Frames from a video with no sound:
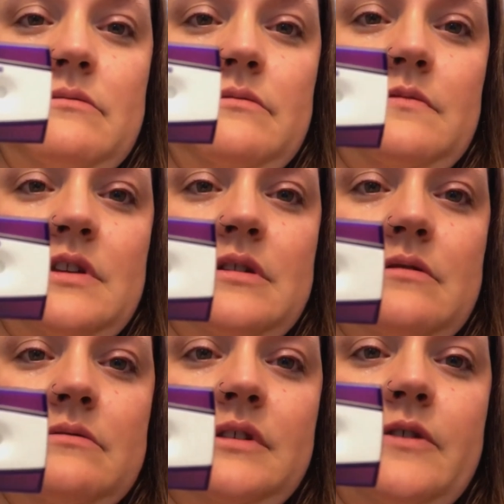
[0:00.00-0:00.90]
right there.
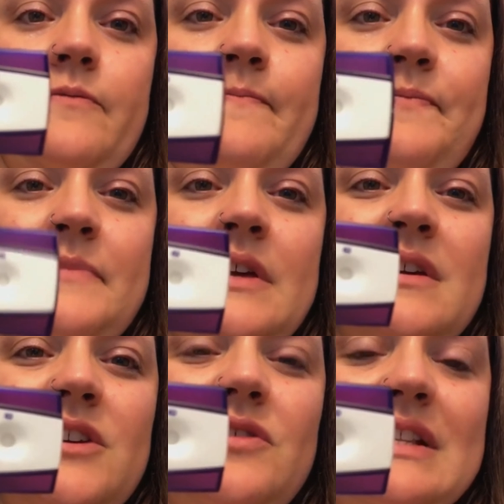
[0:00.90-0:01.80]
So you
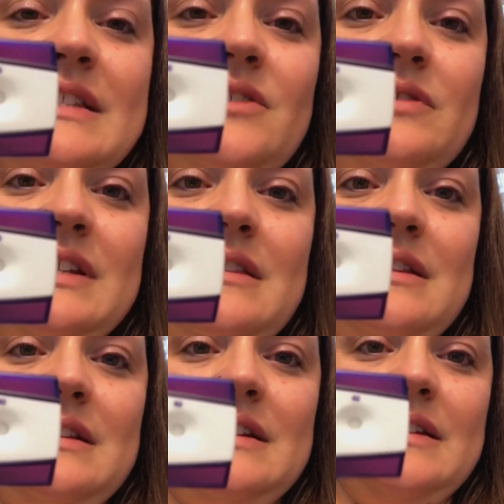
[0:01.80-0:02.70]
can still see that the
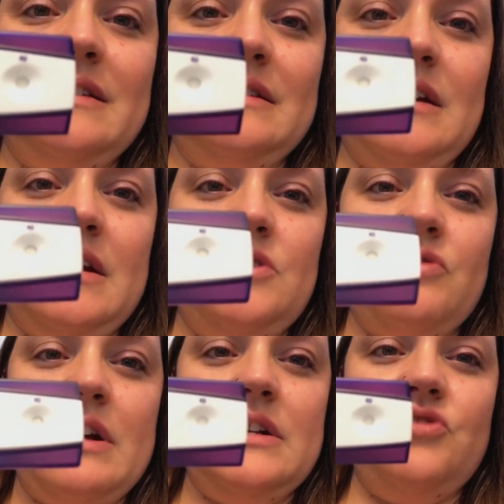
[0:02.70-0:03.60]
test is kind of trying
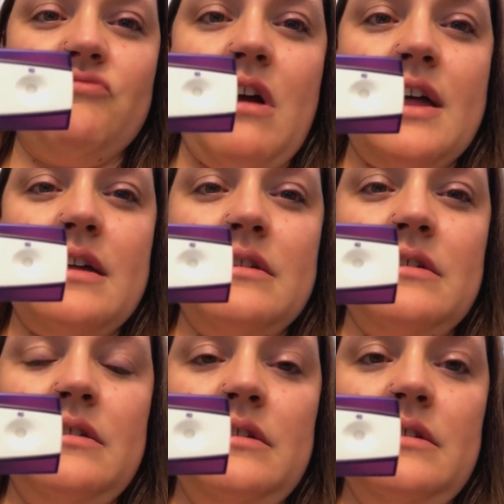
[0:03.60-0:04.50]
to dry.
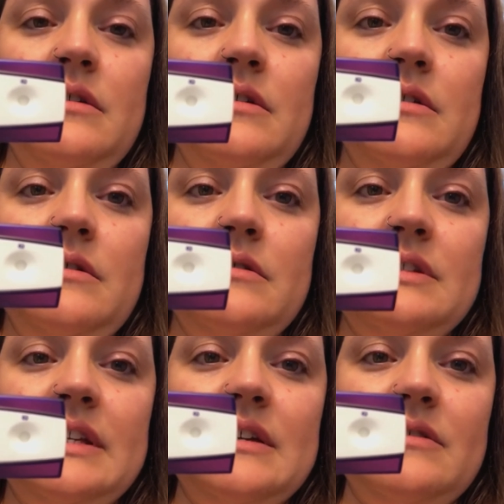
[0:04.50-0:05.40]
See
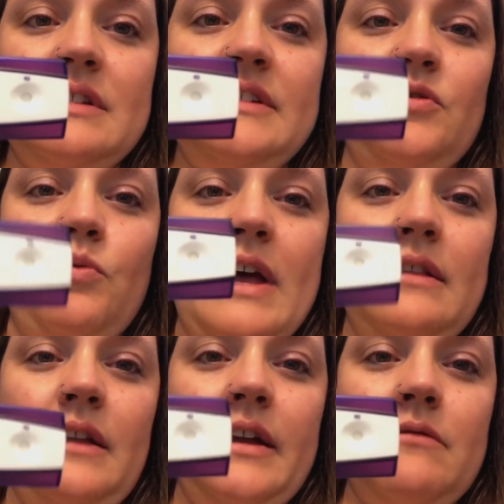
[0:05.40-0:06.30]
how it's still wet,
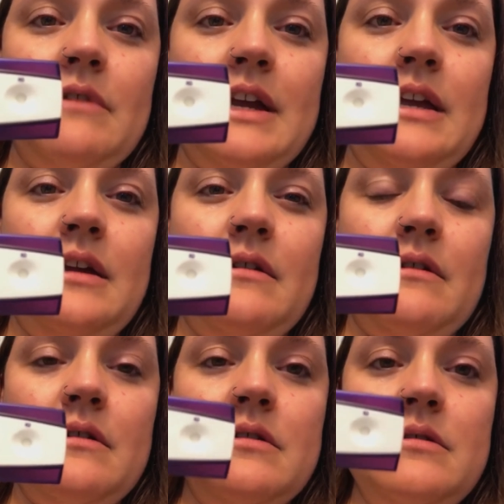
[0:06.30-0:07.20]
like right here.
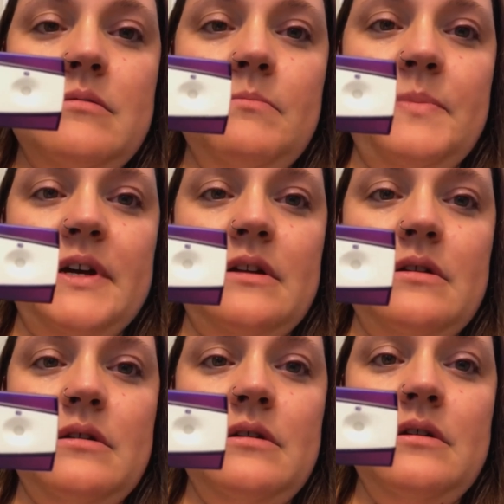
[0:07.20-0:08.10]
But
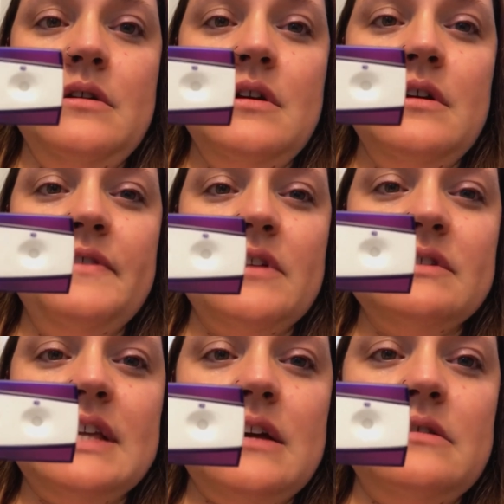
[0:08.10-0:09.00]
there's
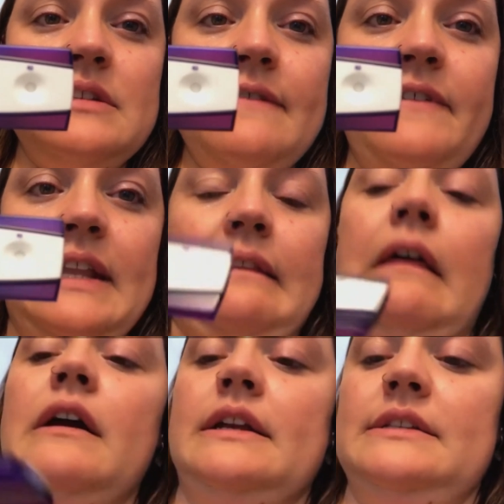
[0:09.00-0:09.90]
that definite
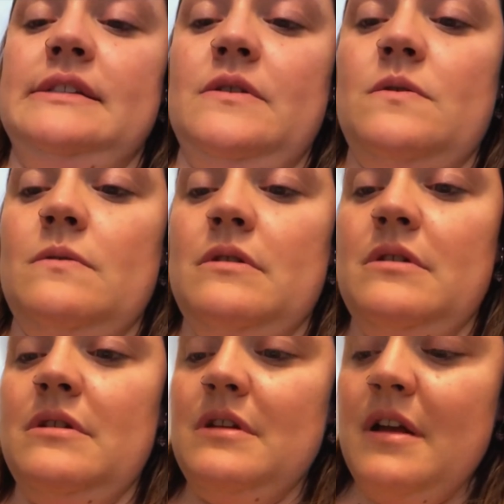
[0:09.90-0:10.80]
line, so
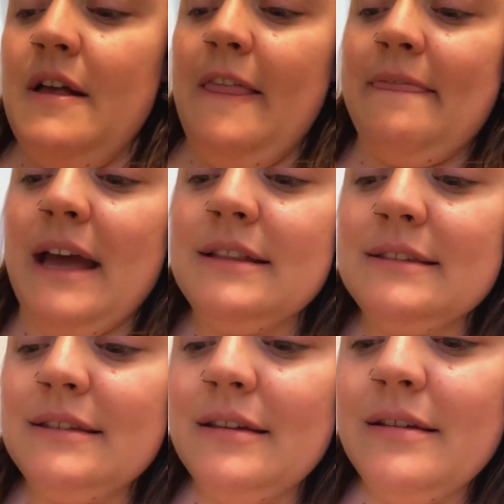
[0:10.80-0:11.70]
that's,
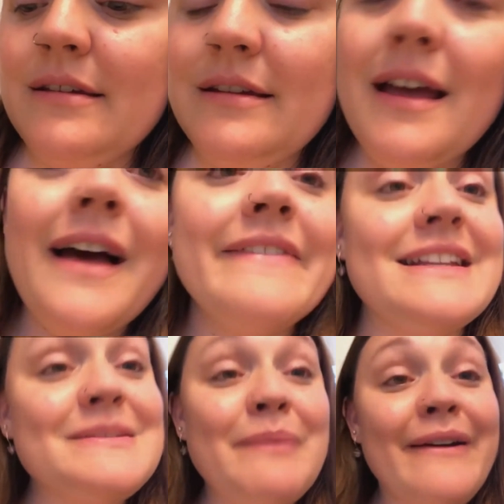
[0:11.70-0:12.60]
that's
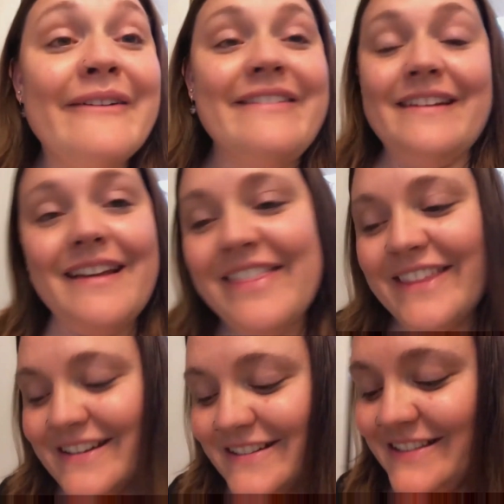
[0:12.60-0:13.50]
better than
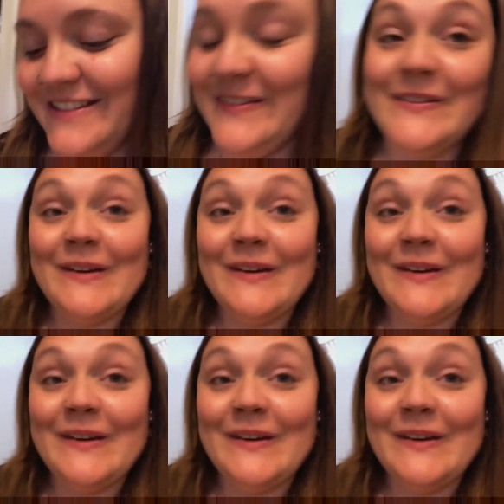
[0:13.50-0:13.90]
nothing, so.